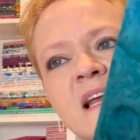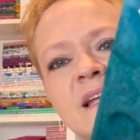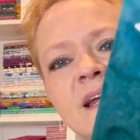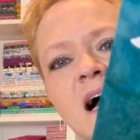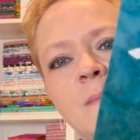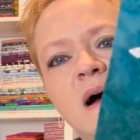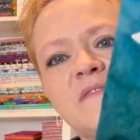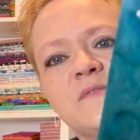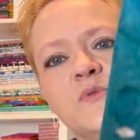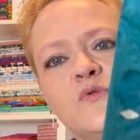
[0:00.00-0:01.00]
Yeah, I'm gonna
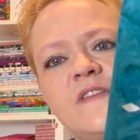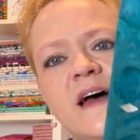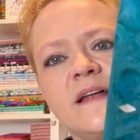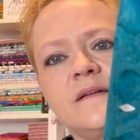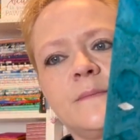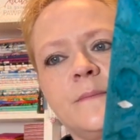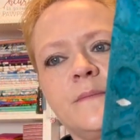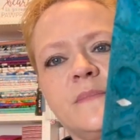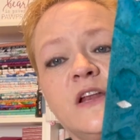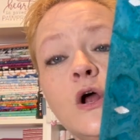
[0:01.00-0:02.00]
have to move that.
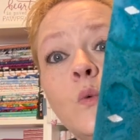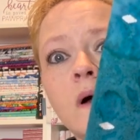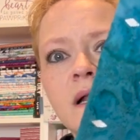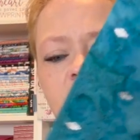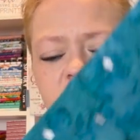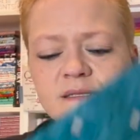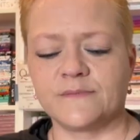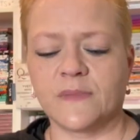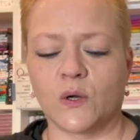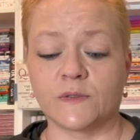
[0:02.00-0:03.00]
You know what it is?
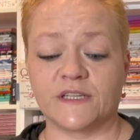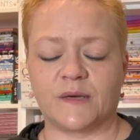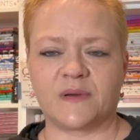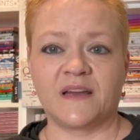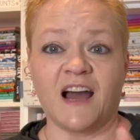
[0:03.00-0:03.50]
Hold up.